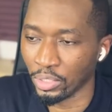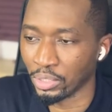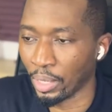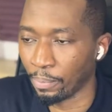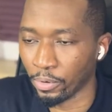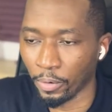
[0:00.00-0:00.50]

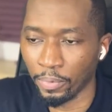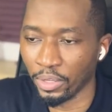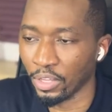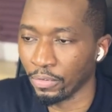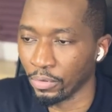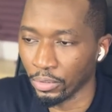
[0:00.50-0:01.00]
that probably
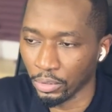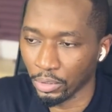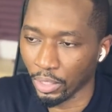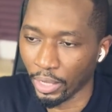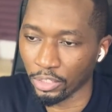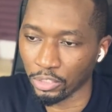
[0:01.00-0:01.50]
even
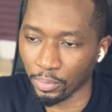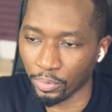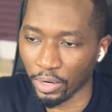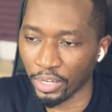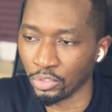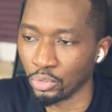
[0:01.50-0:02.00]
like
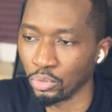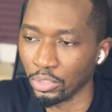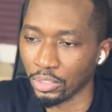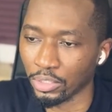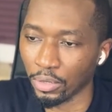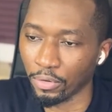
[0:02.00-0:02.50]
surprised you
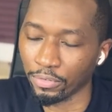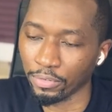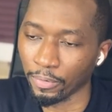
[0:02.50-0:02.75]
yourself?